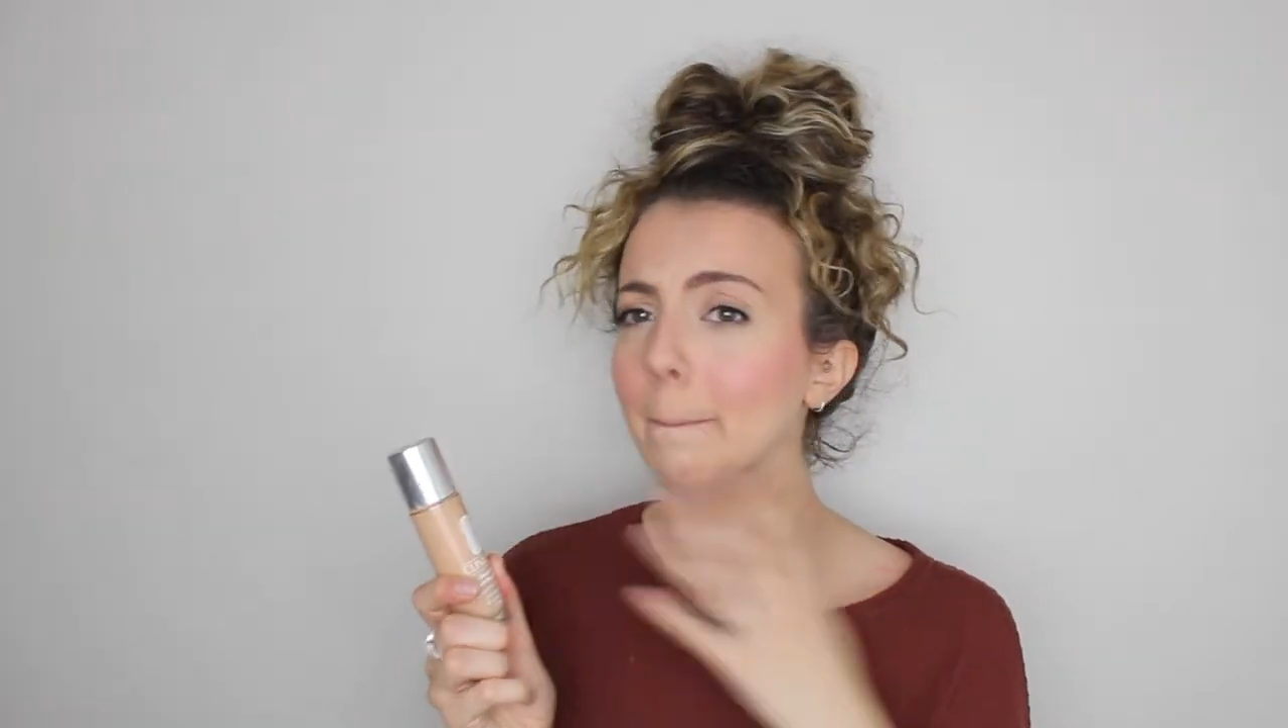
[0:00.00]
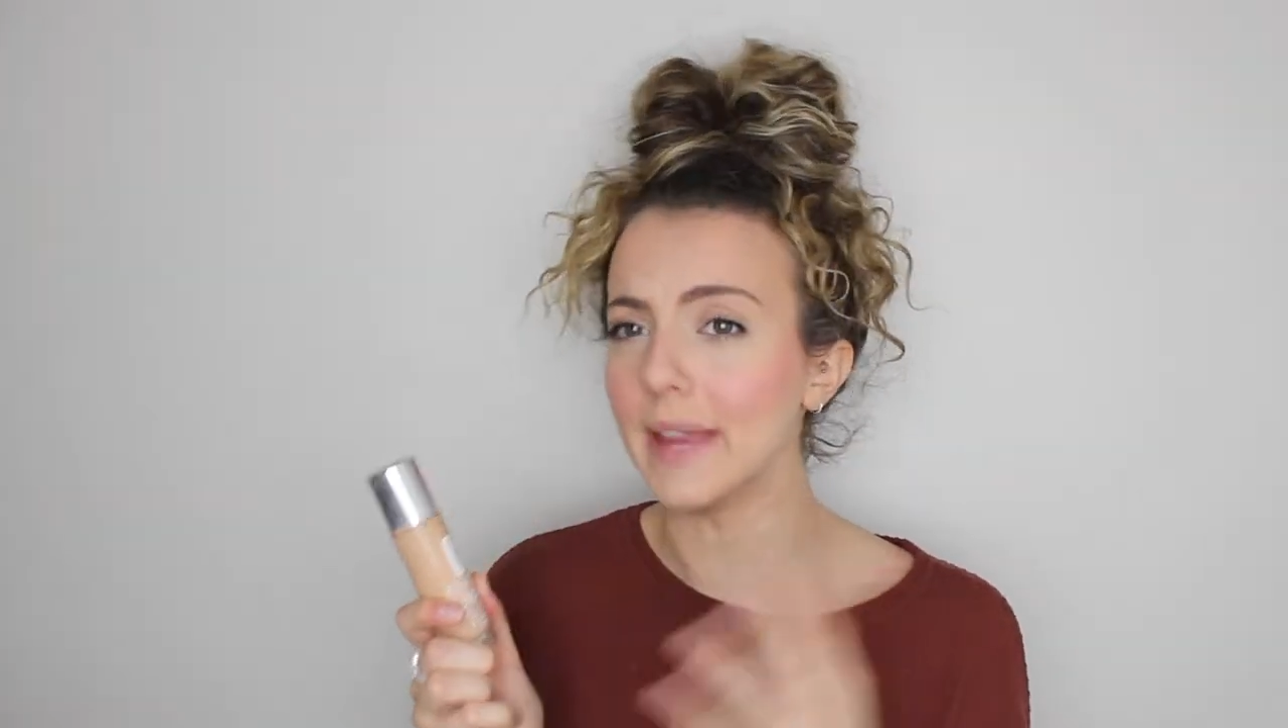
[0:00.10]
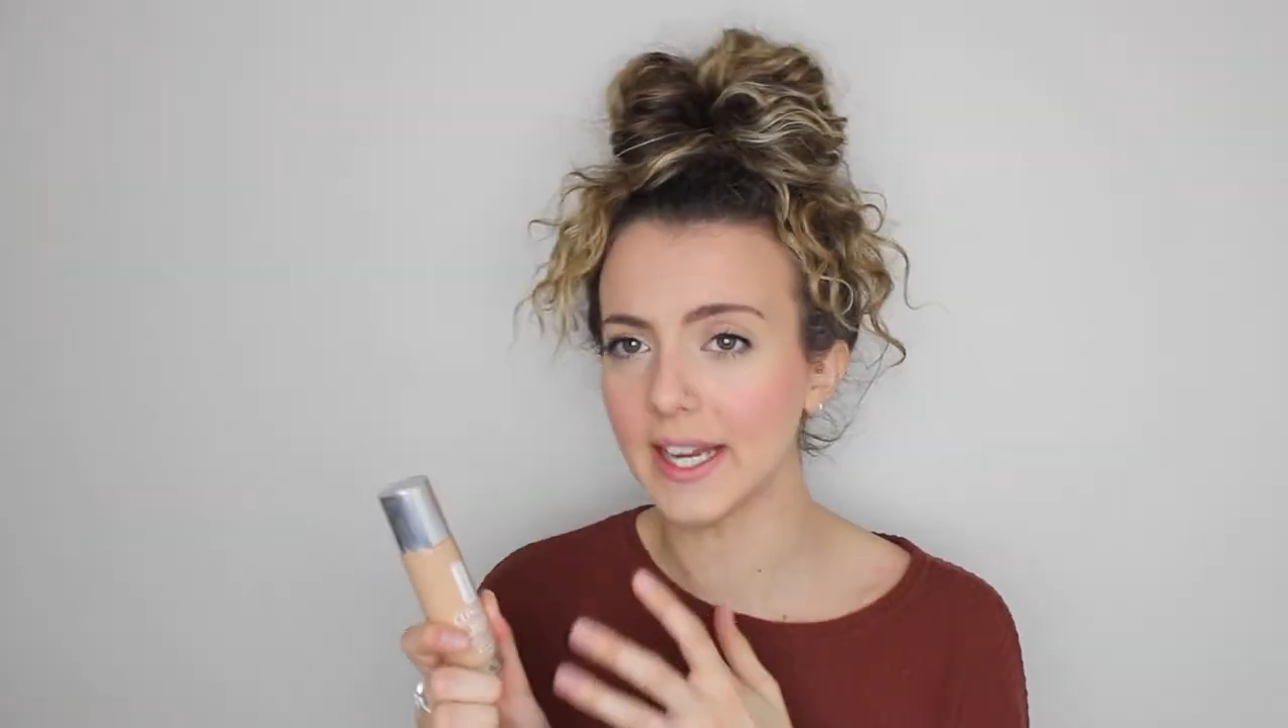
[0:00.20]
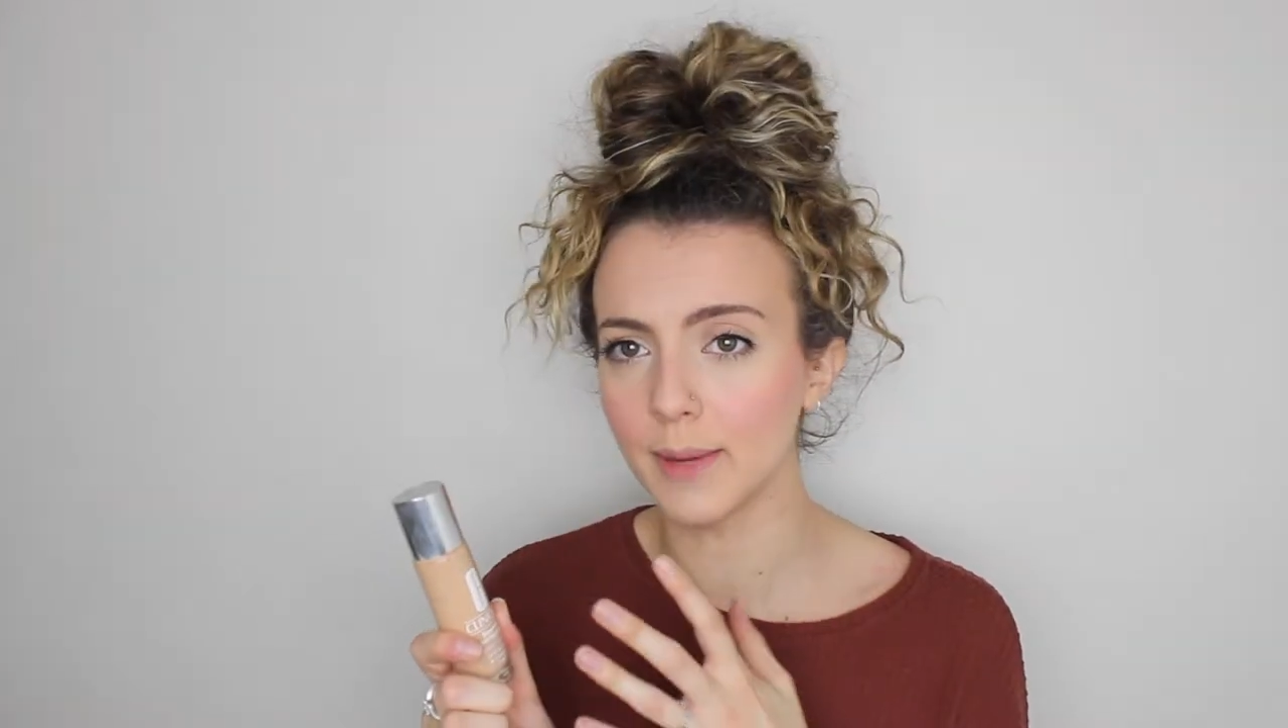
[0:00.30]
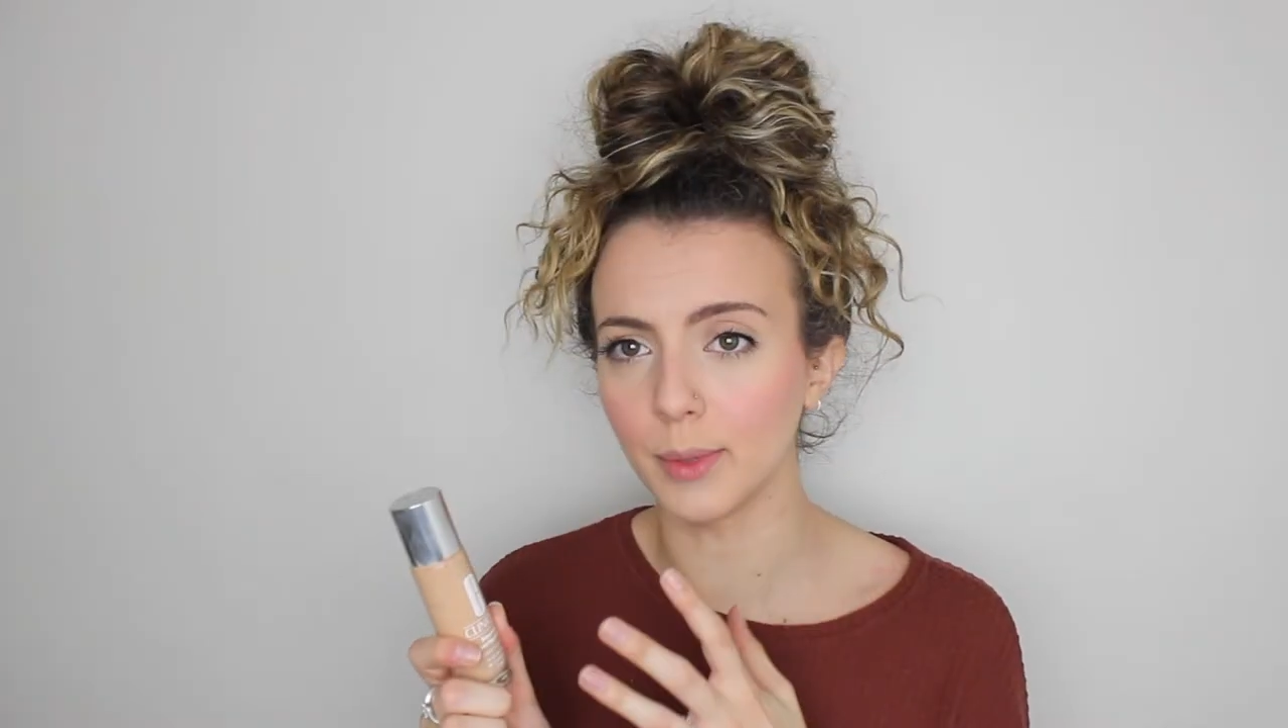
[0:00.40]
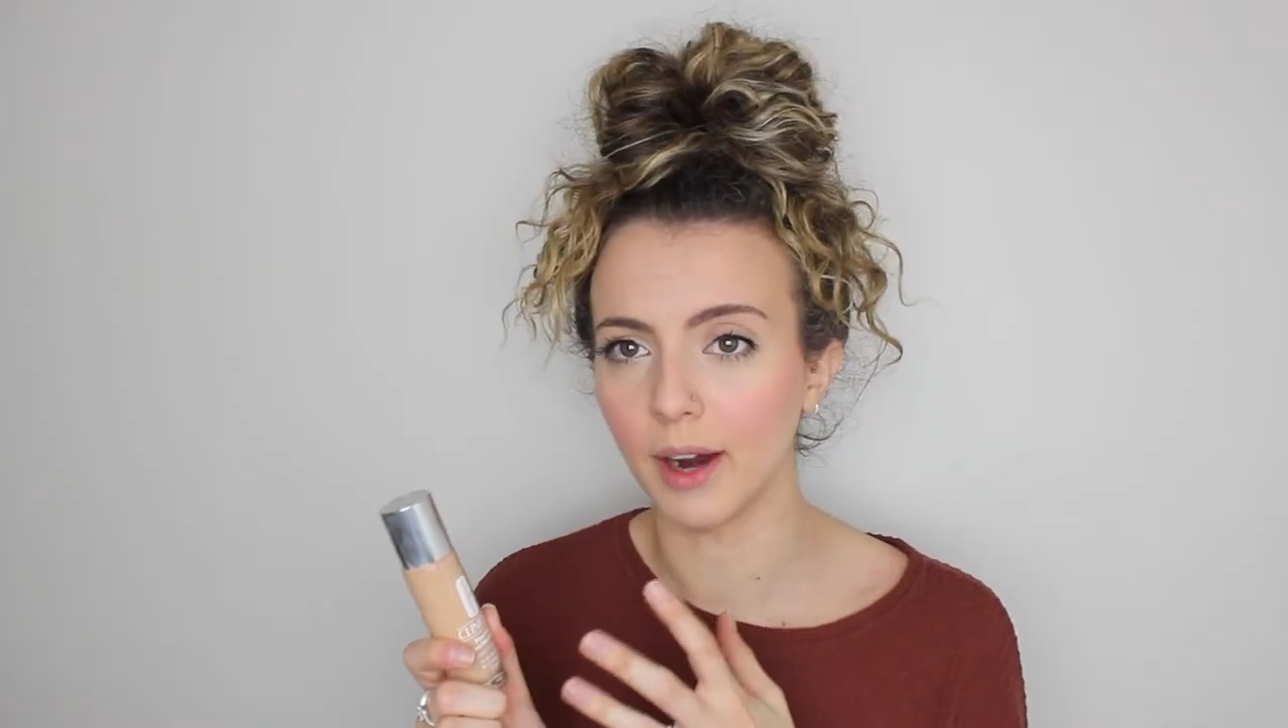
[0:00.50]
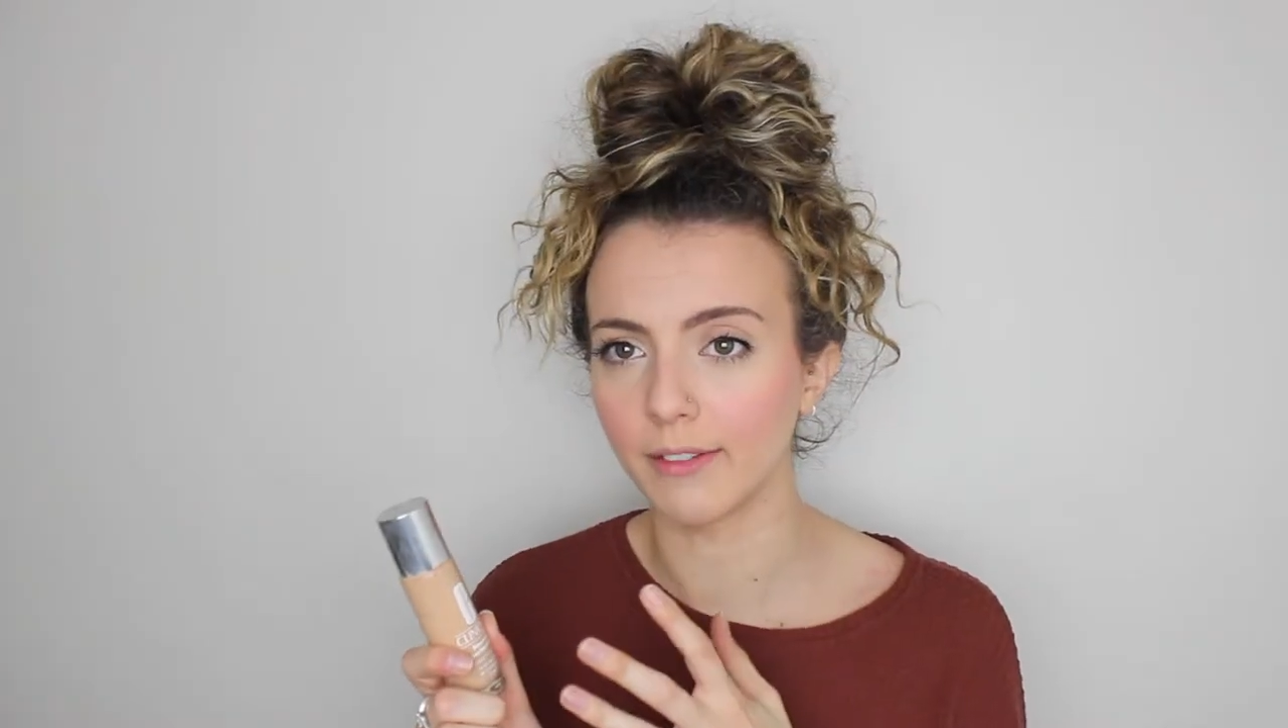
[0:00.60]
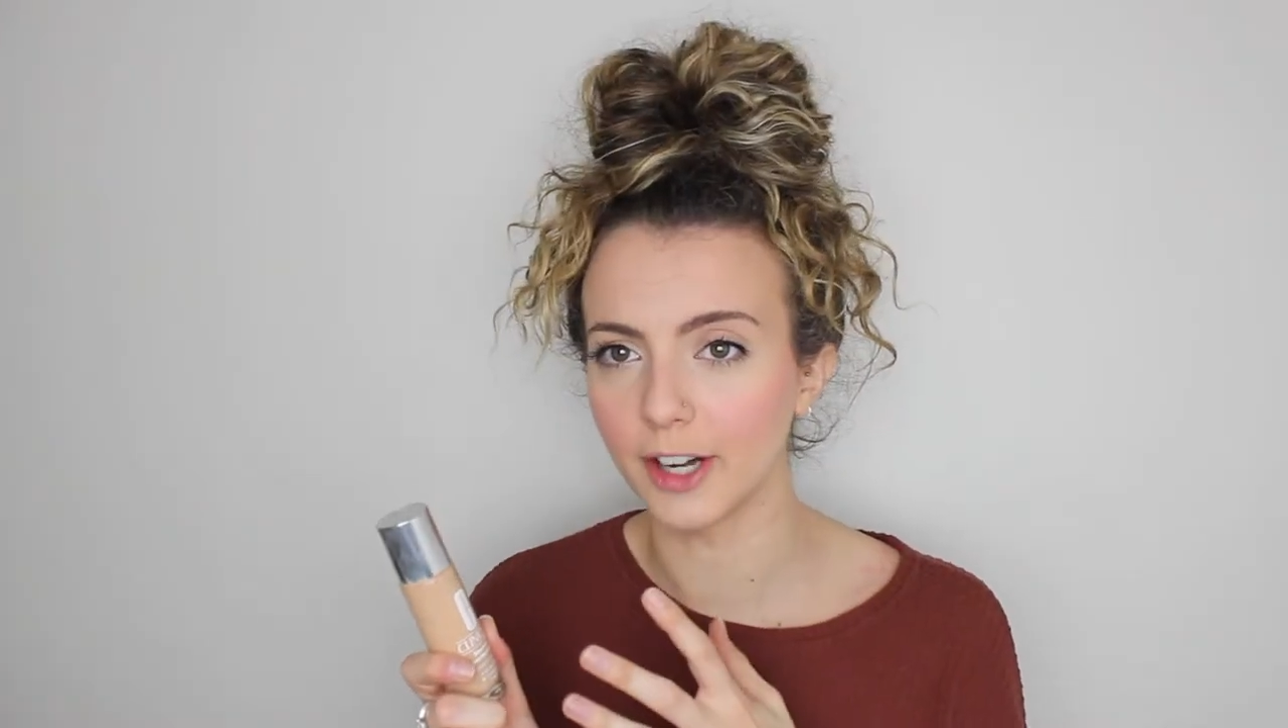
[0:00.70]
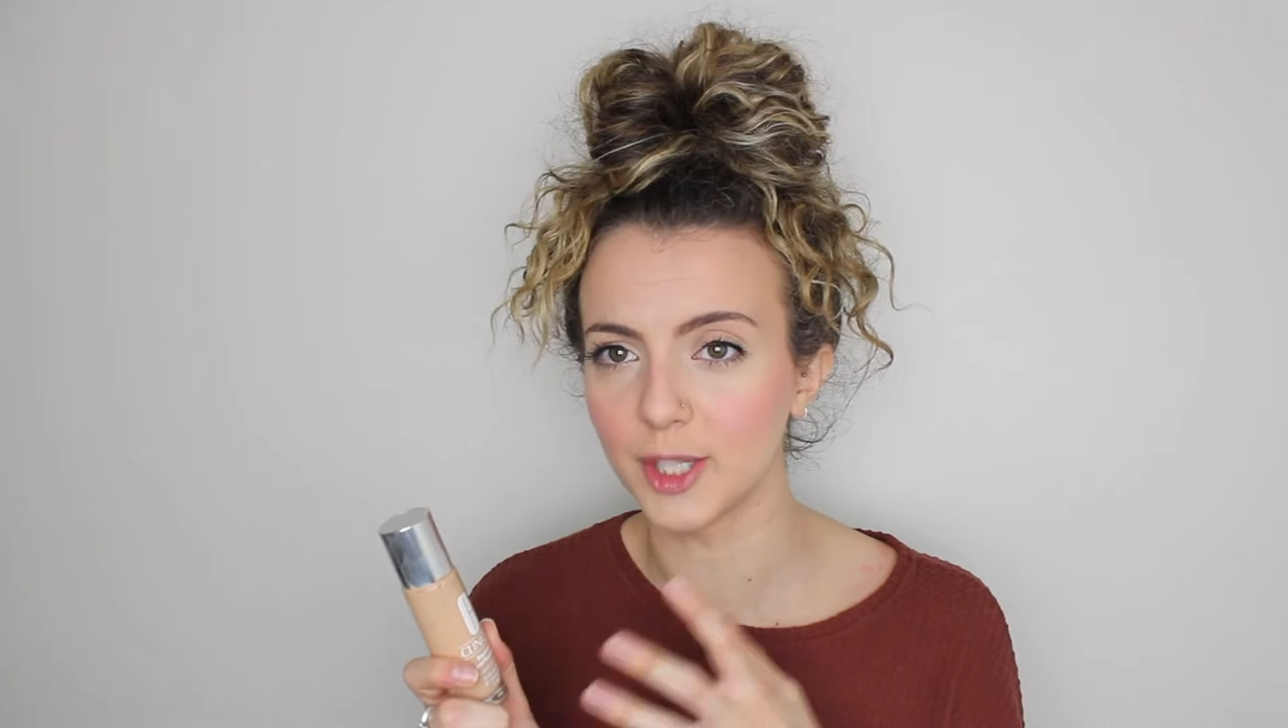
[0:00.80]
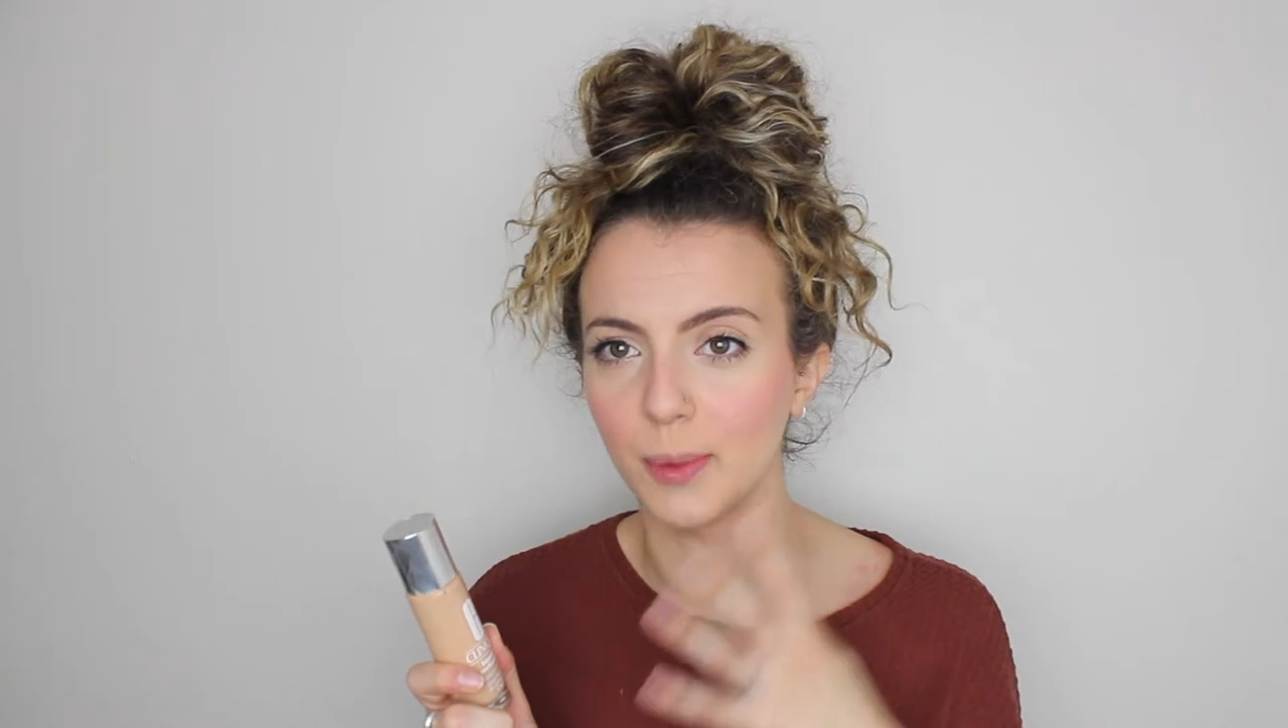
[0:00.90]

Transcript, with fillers: medium coverage,